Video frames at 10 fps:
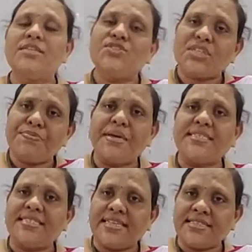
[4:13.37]
just by
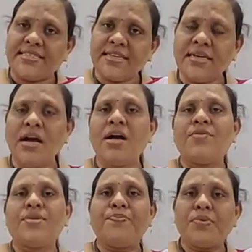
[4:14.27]

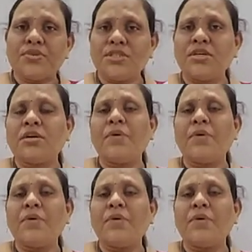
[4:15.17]
changing the position